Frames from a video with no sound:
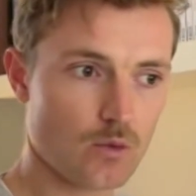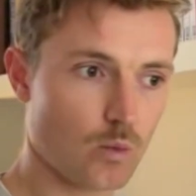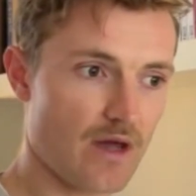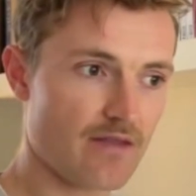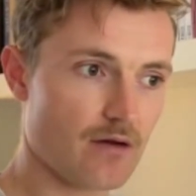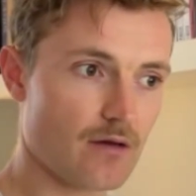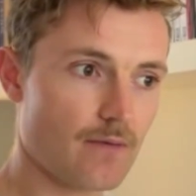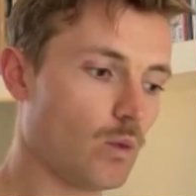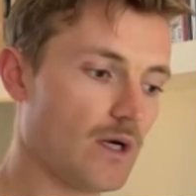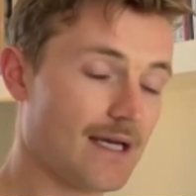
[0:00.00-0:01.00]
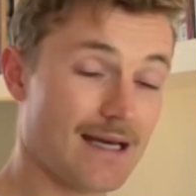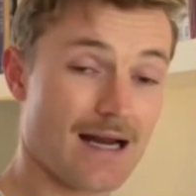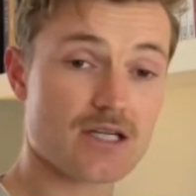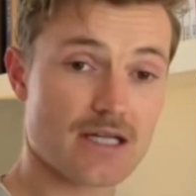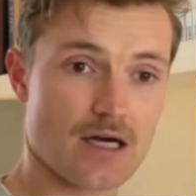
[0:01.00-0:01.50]
whether we can
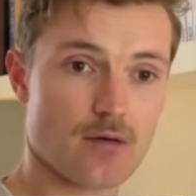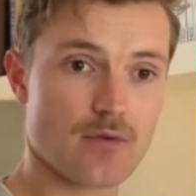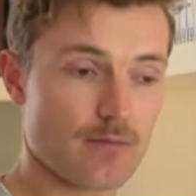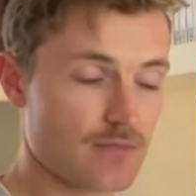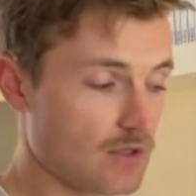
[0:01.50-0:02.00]
actually help them.